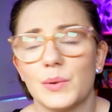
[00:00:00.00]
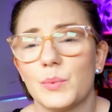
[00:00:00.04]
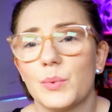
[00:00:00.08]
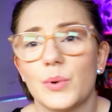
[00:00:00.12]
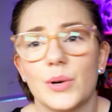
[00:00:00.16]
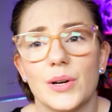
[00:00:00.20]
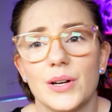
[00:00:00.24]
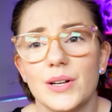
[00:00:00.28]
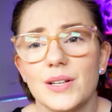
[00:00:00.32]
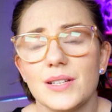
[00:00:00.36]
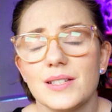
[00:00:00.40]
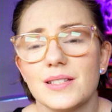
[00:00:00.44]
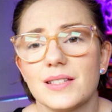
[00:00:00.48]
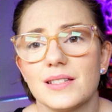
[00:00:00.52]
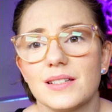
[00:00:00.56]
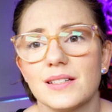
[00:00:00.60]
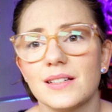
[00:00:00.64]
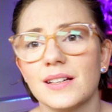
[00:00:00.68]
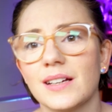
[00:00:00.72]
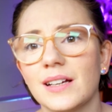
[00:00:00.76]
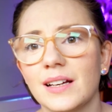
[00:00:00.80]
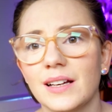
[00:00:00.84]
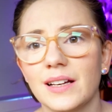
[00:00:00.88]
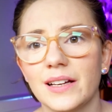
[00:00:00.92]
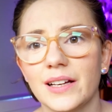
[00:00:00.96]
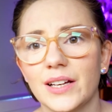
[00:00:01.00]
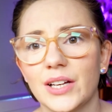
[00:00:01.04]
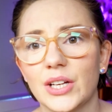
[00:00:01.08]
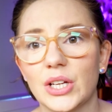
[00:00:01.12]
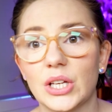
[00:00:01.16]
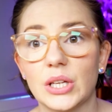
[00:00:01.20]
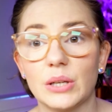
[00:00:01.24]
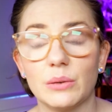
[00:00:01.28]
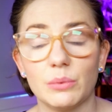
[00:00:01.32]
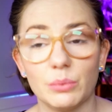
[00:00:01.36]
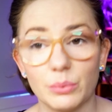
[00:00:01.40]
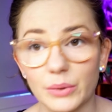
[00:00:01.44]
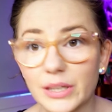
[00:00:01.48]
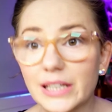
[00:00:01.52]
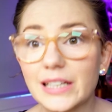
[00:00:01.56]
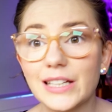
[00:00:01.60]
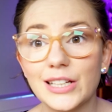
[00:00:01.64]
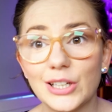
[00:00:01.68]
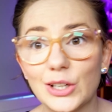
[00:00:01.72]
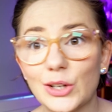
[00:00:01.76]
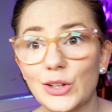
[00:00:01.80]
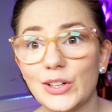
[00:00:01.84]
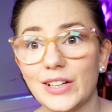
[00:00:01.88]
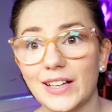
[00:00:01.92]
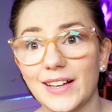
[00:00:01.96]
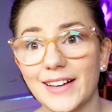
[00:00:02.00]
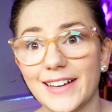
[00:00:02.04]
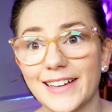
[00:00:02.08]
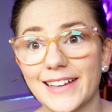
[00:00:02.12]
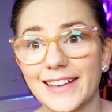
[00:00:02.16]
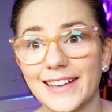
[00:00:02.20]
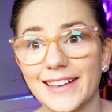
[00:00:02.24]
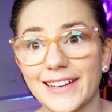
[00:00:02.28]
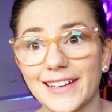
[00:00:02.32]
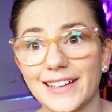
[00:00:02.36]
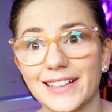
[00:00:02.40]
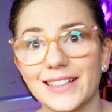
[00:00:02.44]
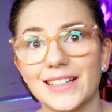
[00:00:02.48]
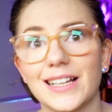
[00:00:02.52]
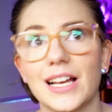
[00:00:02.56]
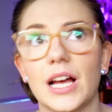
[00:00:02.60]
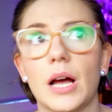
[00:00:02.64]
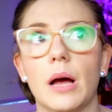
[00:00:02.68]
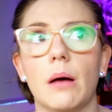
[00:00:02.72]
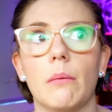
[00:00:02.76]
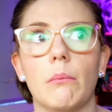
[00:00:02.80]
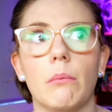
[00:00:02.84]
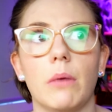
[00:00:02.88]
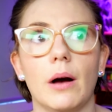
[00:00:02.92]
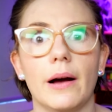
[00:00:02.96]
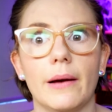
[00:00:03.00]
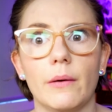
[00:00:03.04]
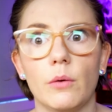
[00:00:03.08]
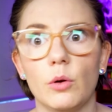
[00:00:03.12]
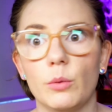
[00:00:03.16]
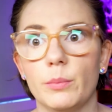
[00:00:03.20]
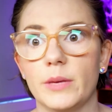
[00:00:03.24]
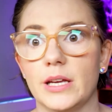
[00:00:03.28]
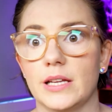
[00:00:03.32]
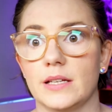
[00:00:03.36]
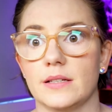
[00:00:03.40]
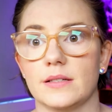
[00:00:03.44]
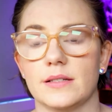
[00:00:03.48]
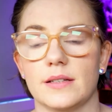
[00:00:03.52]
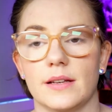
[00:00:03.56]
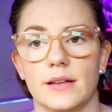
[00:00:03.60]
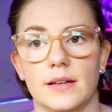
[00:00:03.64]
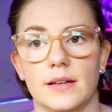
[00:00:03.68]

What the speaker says: the worst, you really don't like it, by all means,